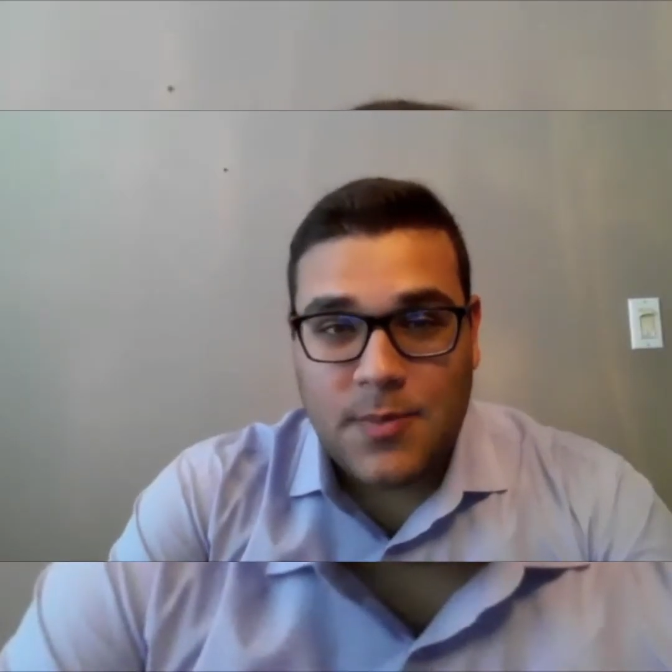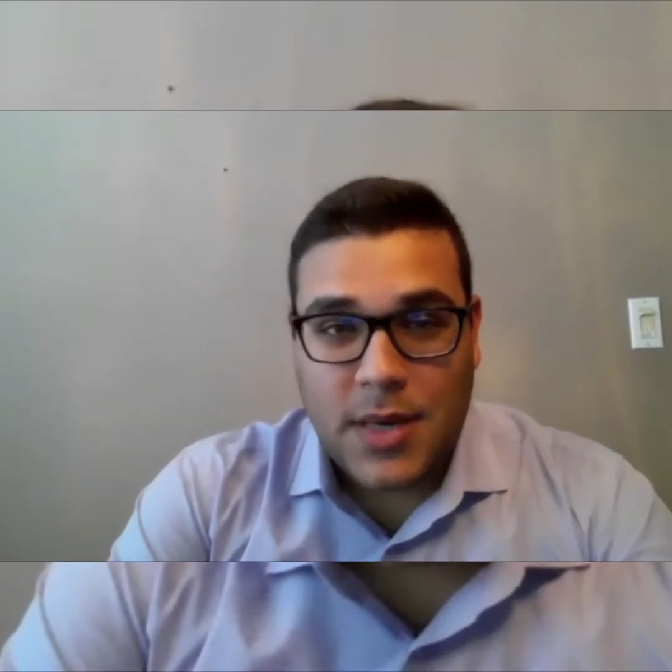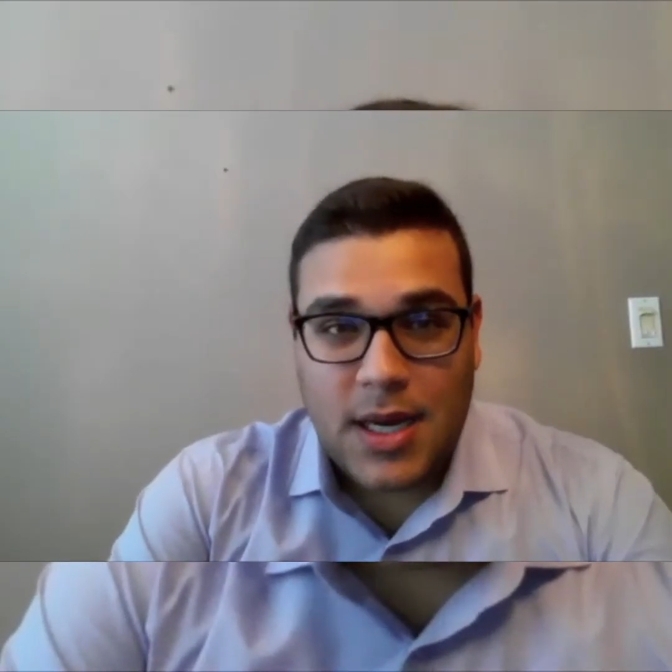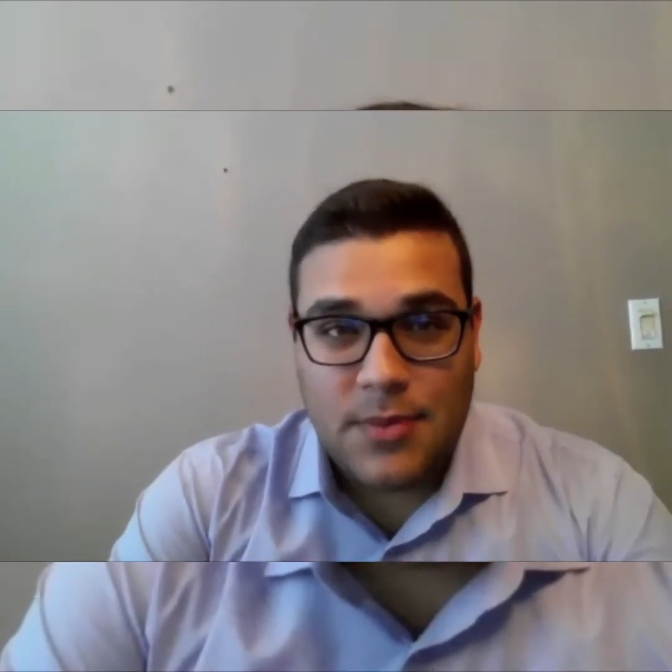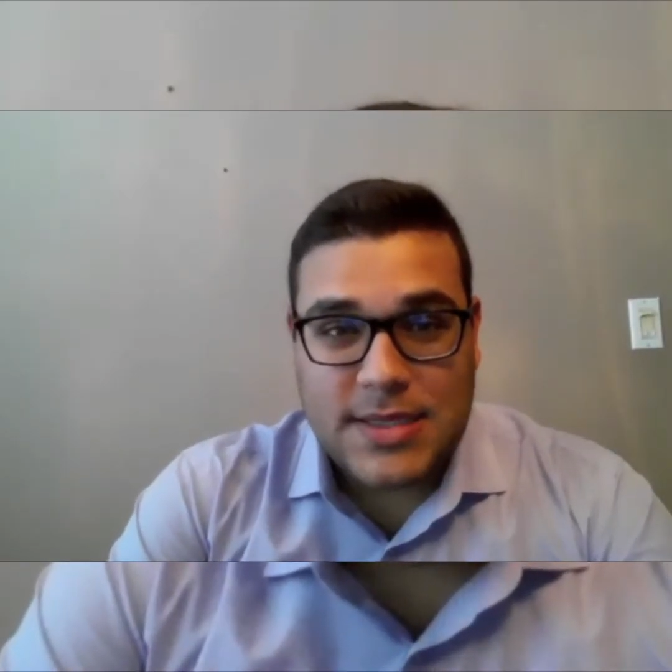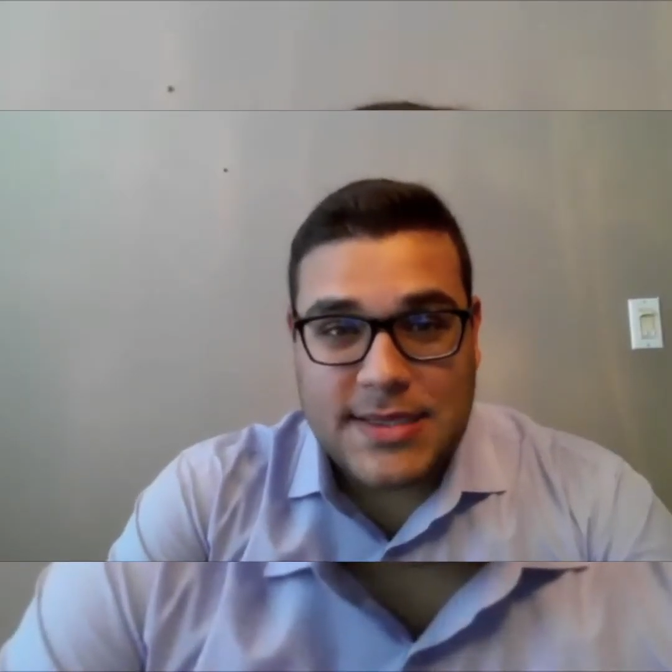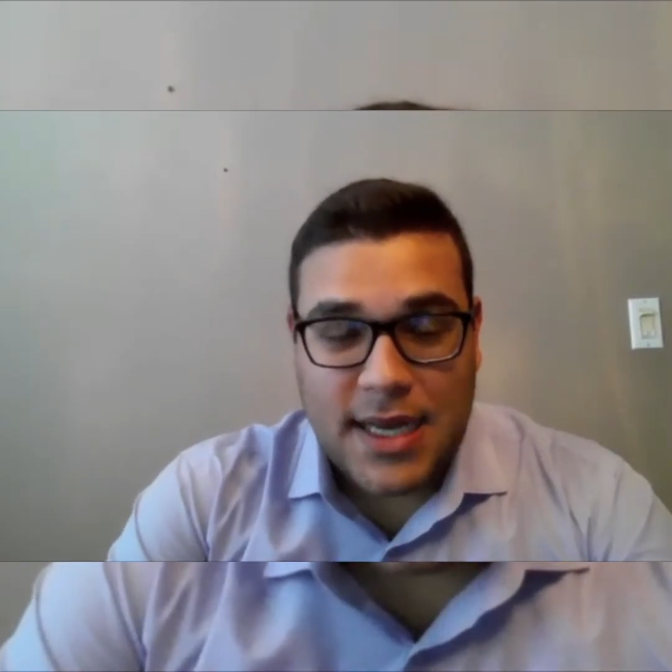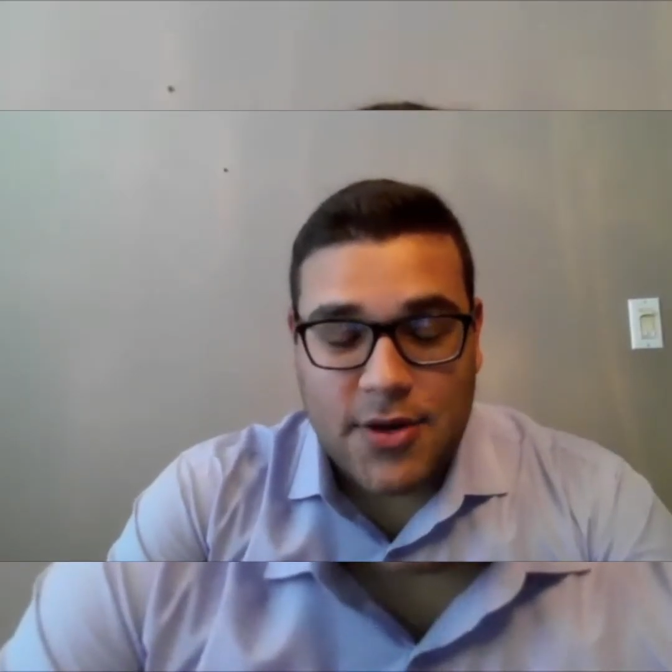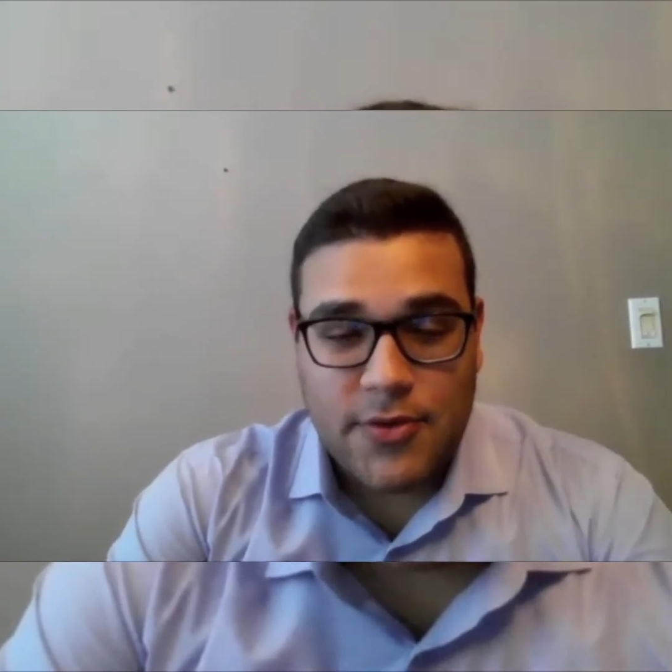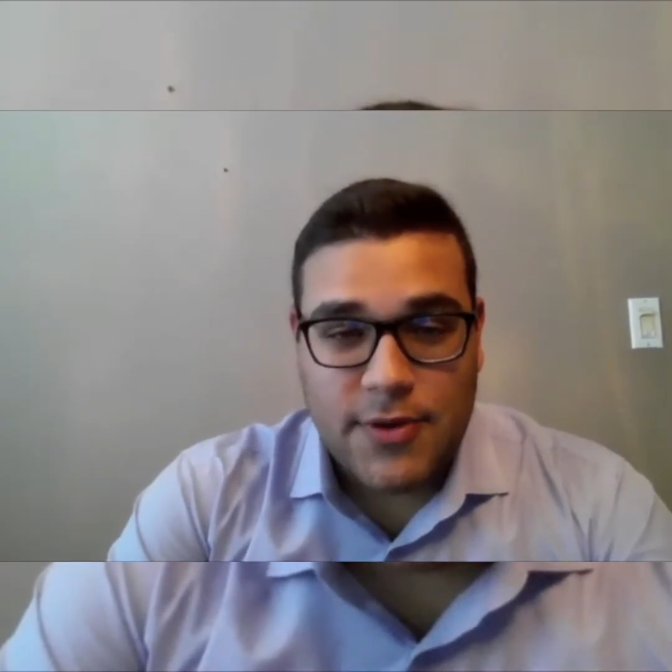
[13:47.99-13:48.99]
my name is
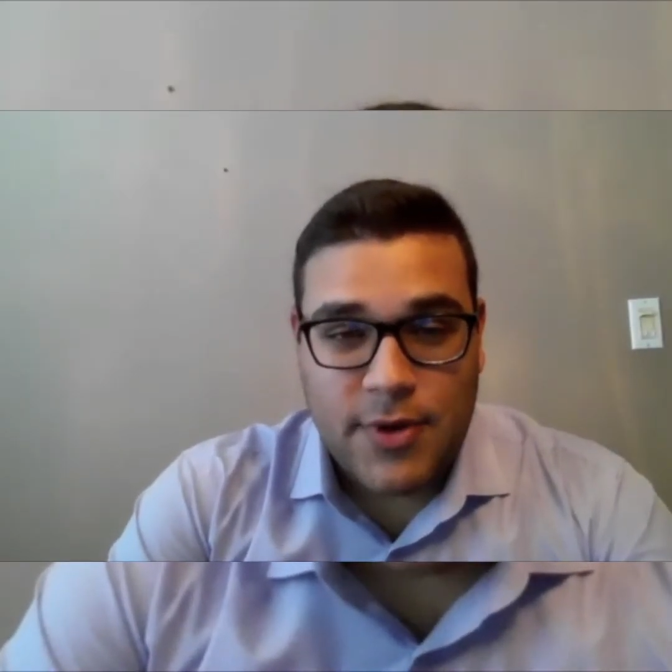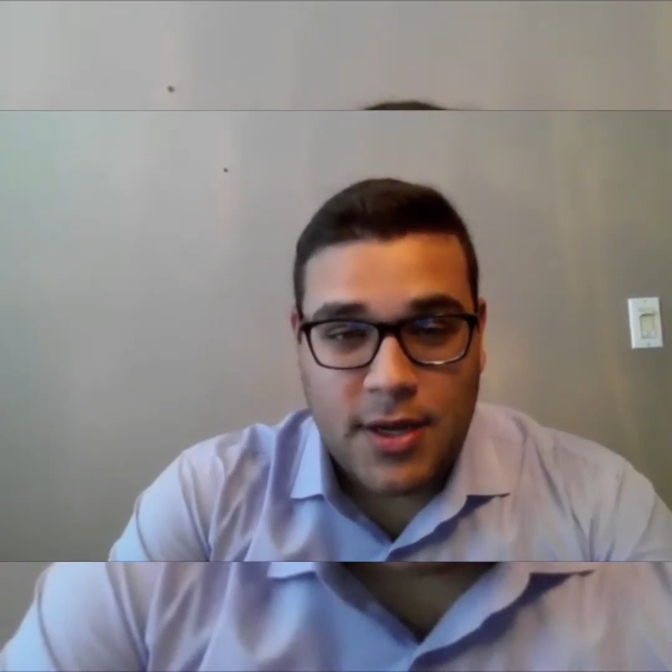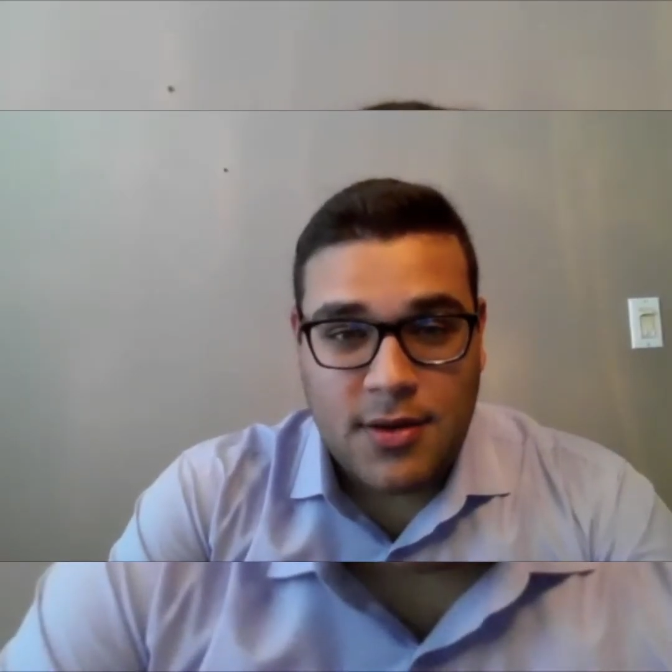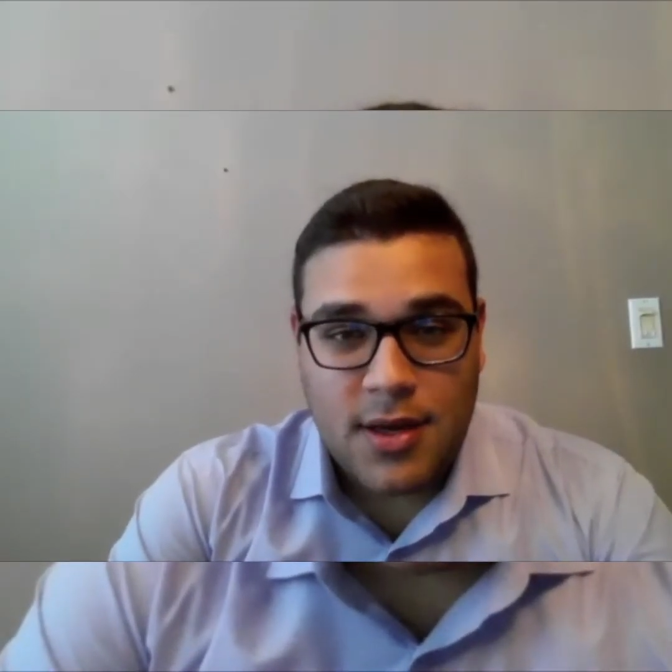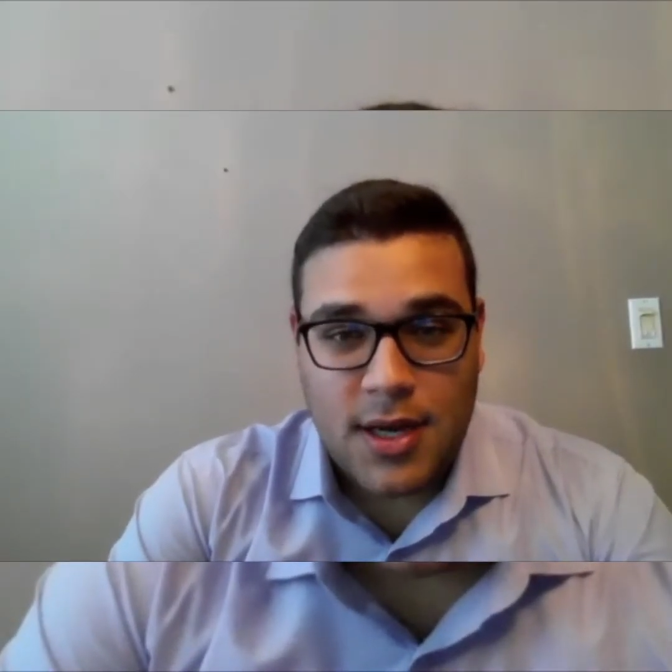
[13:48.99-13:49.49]
Zachary Rain.